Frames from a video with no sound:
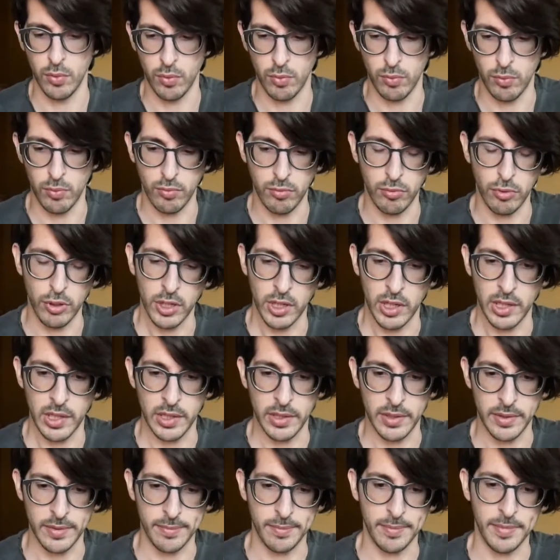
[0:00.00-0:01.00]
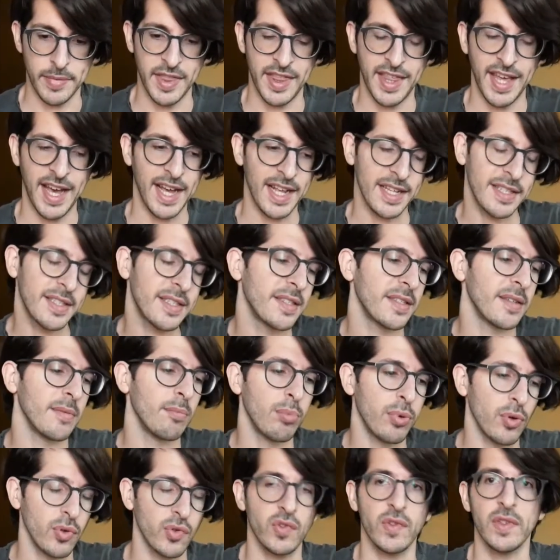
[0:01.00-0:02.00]
Well, that's
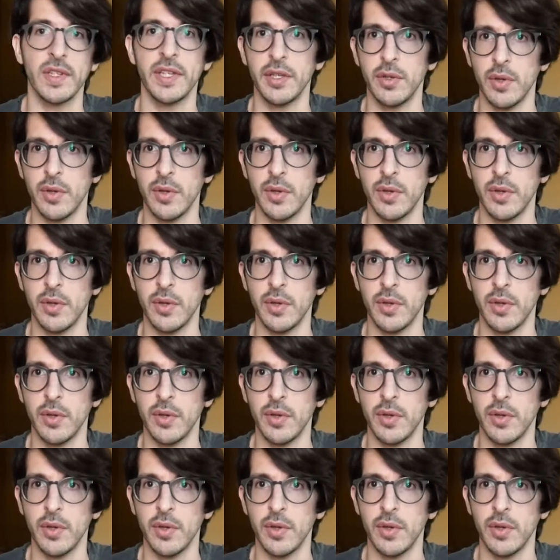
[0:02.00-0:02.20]
supposedly